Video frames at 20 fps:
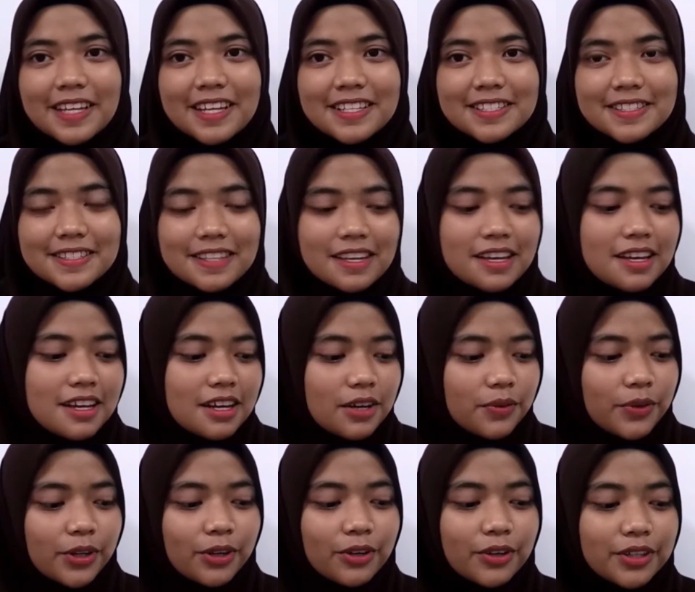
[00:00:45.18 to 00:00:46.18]
Next,
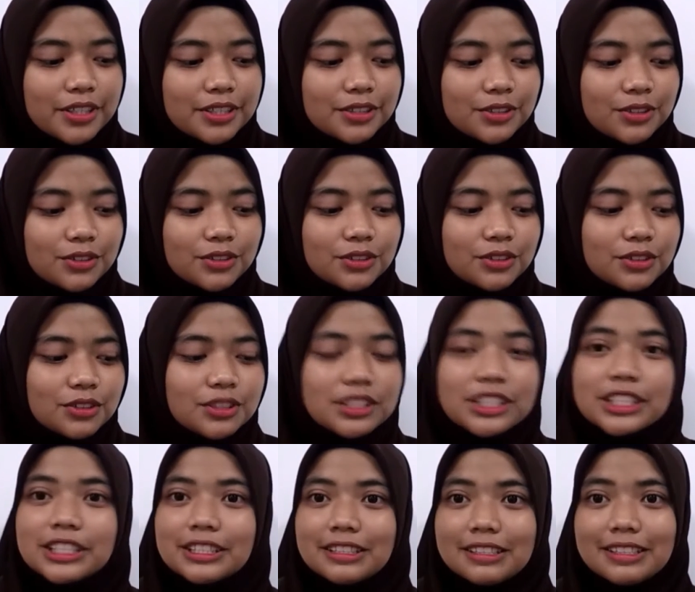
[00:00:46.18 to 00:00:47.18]
we're going
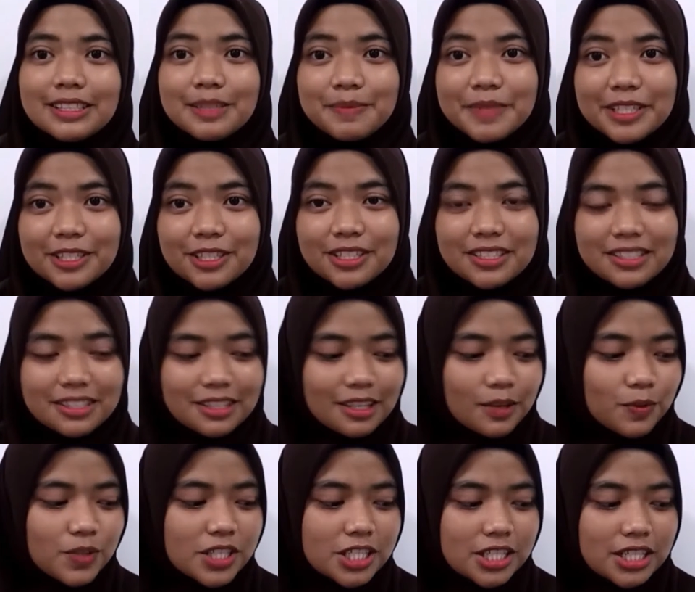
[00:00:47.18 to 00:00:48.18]
to digital
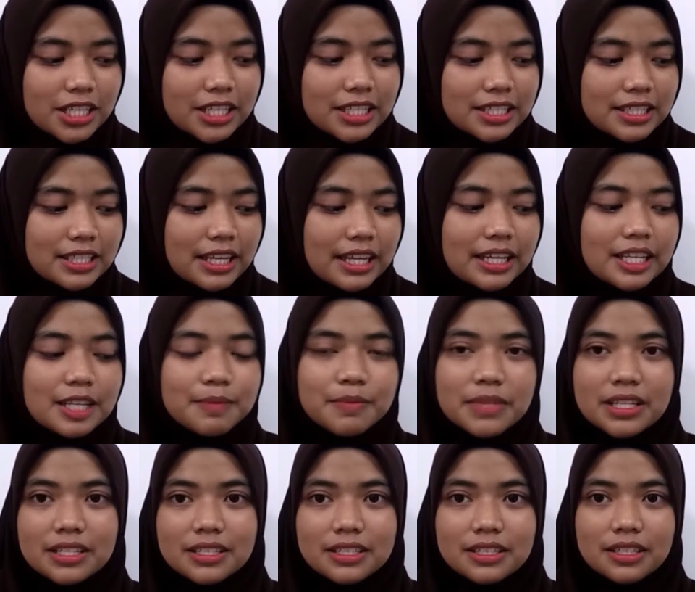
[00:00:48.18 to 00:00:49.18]
images, which is an
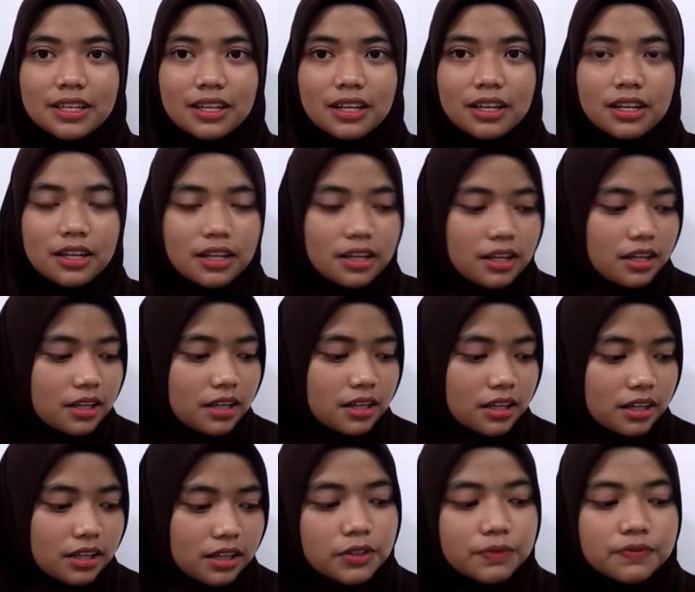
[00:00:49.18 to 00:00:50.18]
image
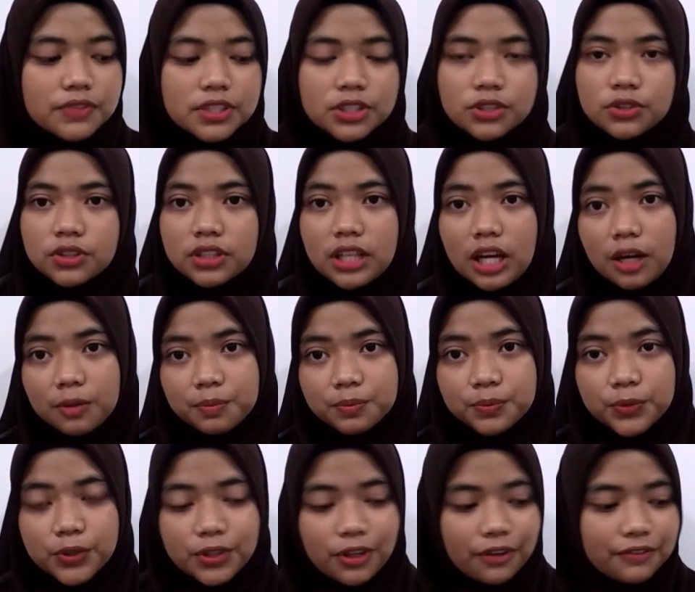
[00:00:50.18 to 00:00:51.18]
of a visual
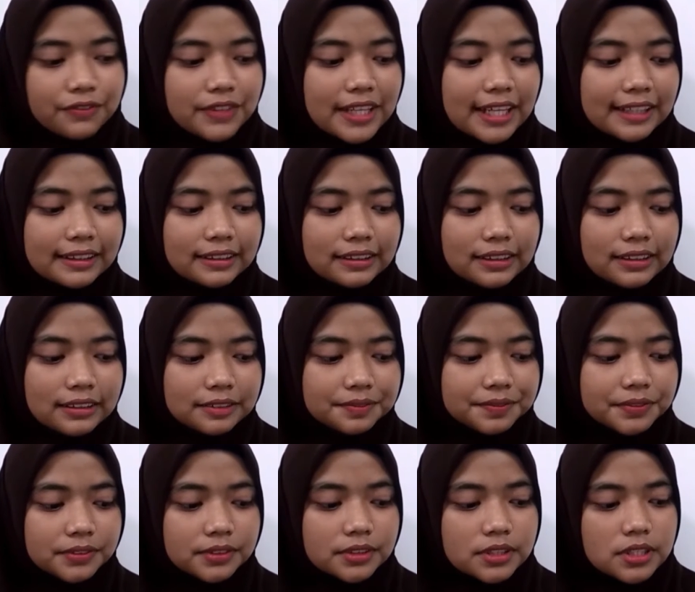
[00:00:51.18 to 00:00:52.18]
output of
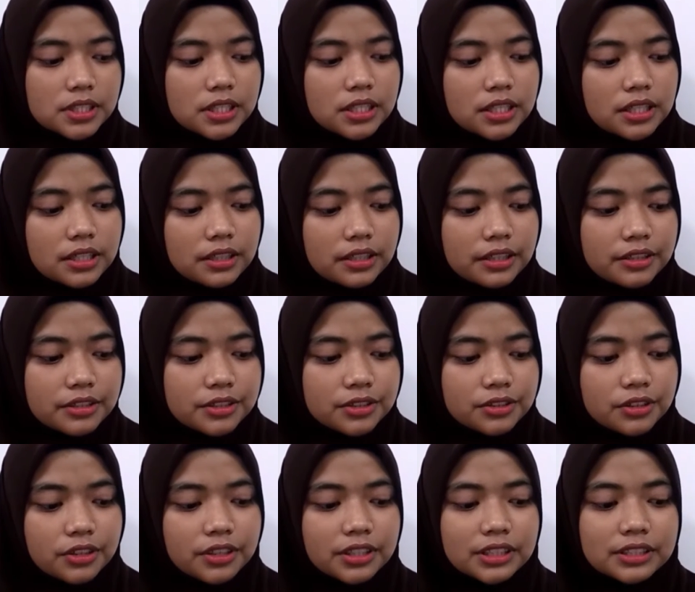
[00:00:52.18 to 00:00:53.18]
data that
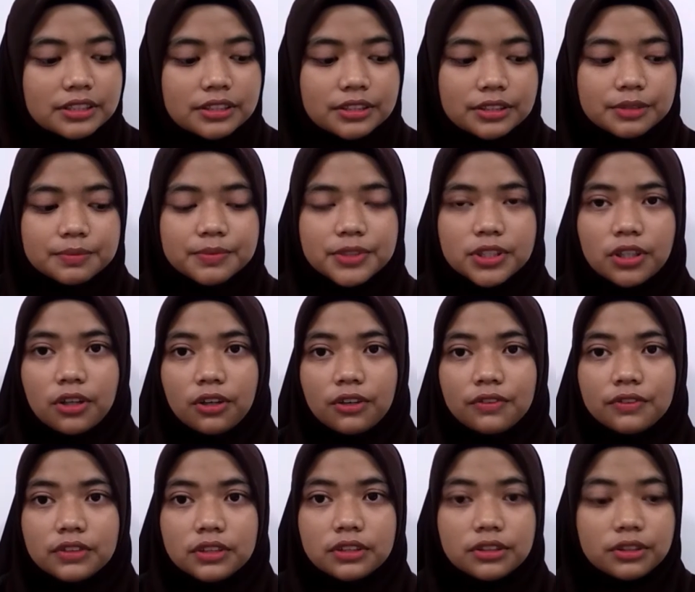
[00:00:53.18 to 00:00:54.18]
is stored in terms
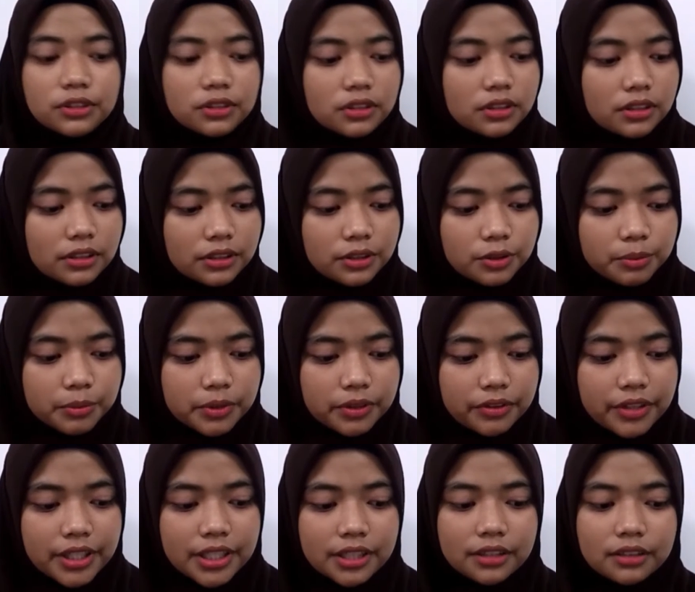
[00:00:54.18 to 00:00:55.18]
of a
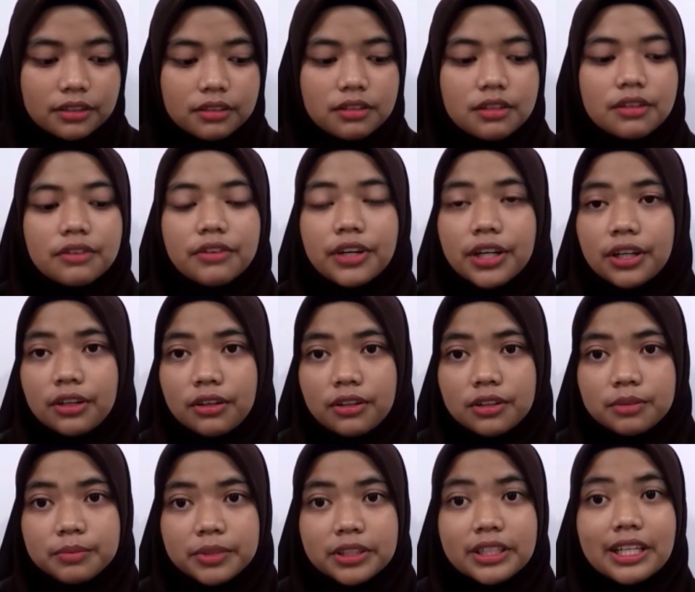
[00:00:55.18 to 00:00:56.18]
numeric
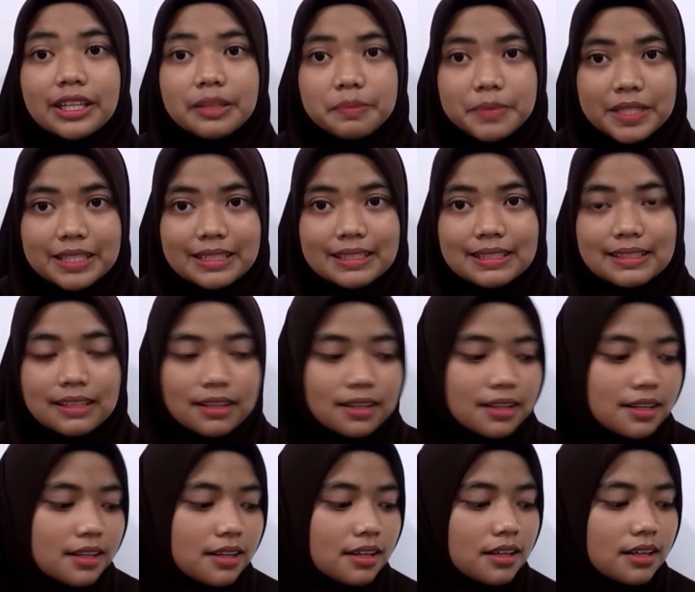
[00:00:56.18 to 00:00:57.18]
recordable elements.